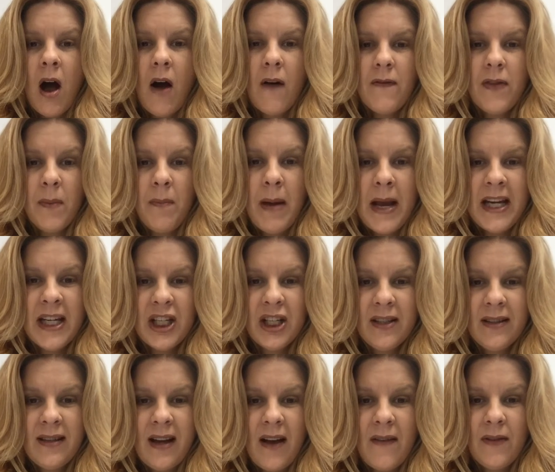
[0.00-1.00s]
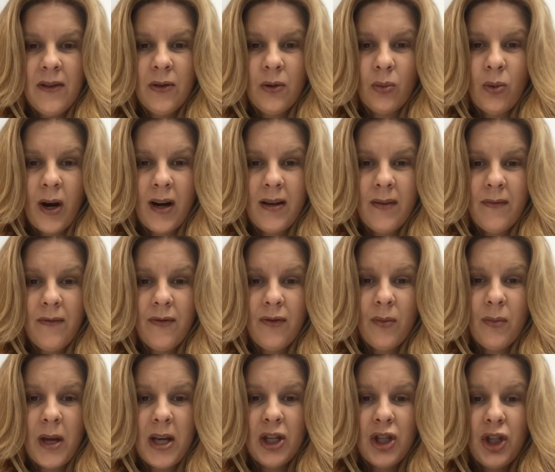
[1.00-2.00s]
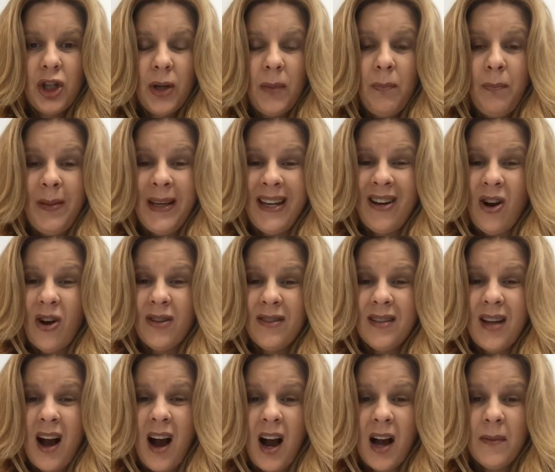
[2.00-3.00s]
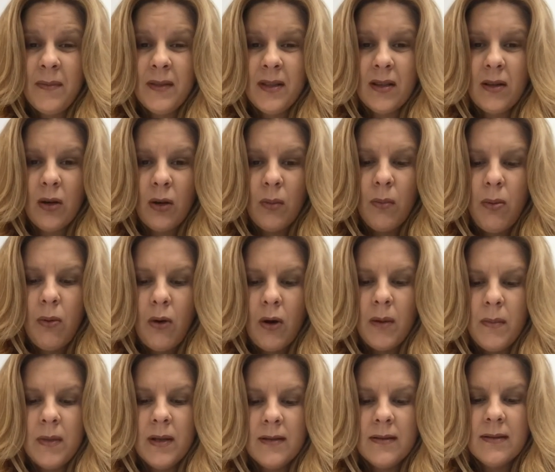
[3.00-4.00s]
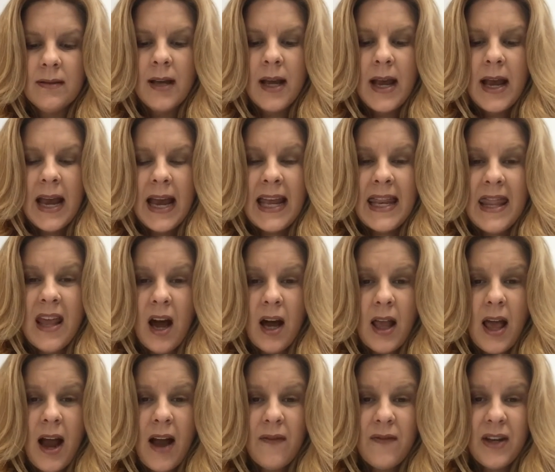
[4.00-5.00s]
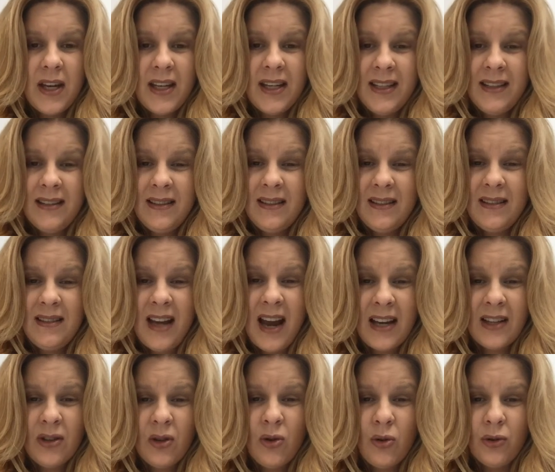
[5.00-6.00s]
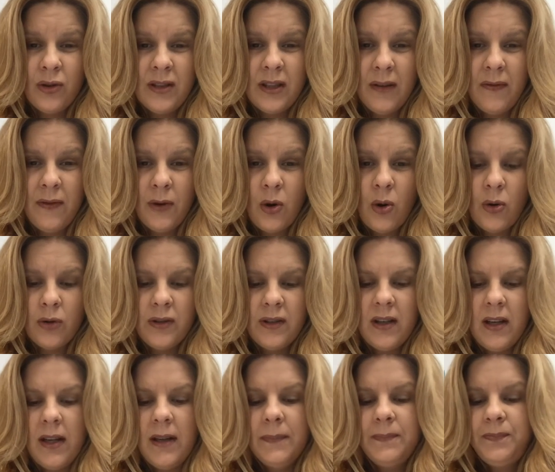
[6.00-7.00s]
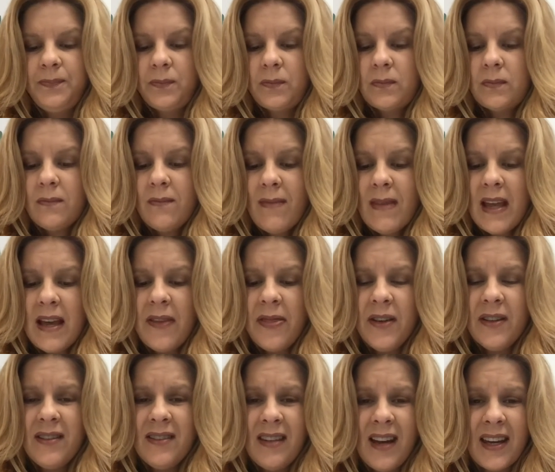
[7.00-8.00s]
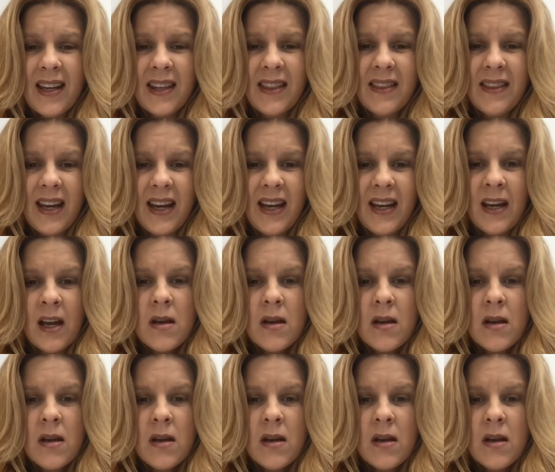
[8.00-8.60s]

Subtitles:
the patients having the right information, being on time to their appointments, and not having any technical difficulty. The second thing